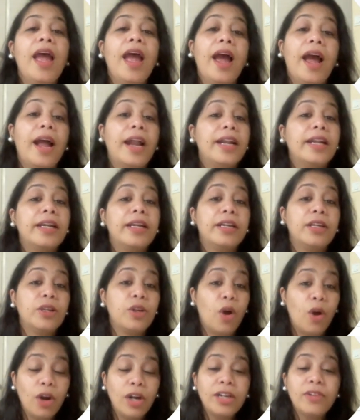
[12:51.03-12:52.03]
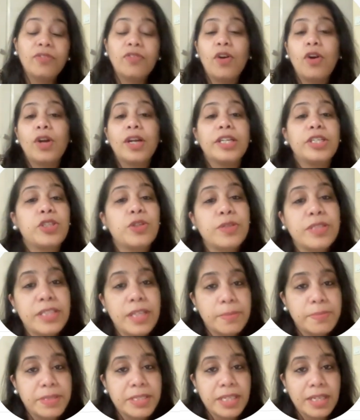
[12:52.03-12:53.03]
And don't forget to
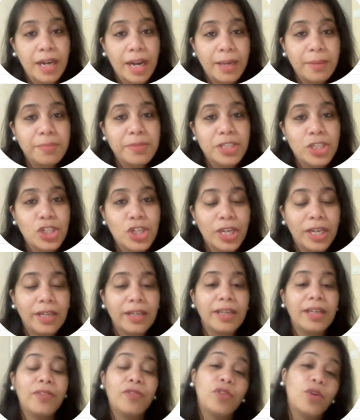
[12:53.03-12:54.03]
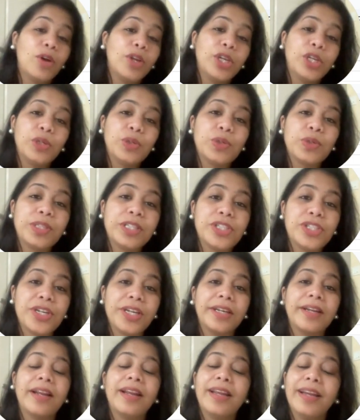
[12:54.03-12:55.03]
subscribe the channel if you are new to the
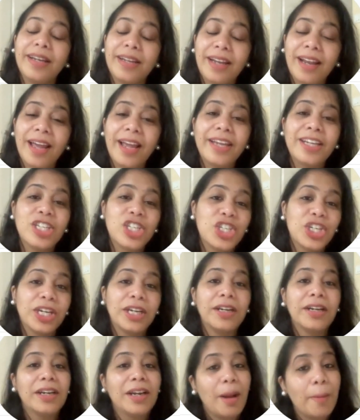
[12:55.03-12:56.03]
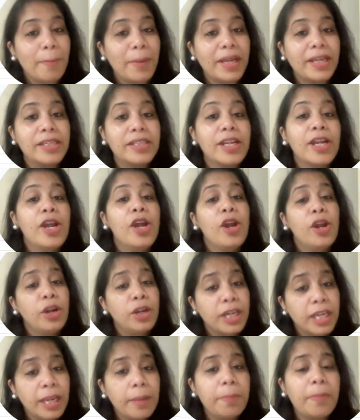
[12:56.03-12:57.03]
channel. Hit like, share, comment.
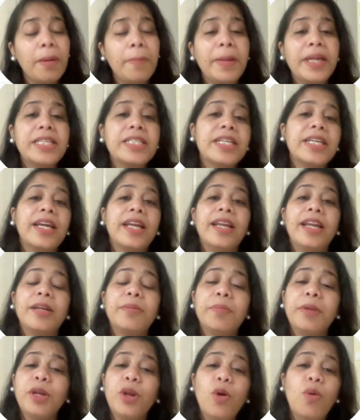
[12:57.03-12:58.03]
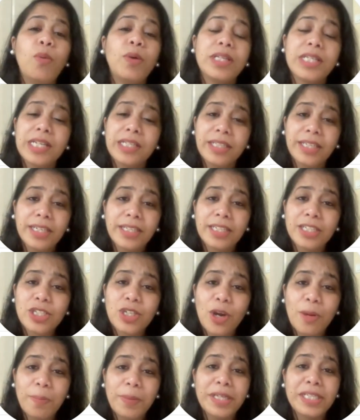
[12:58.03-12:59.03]
Keep commenting and let me know what are the other
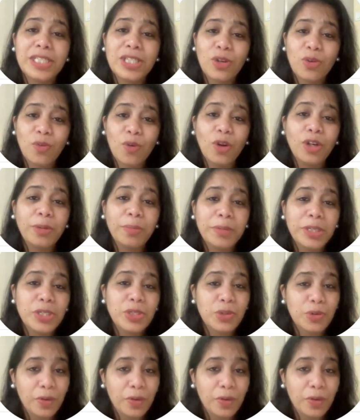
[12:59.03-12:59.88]
topics you want me to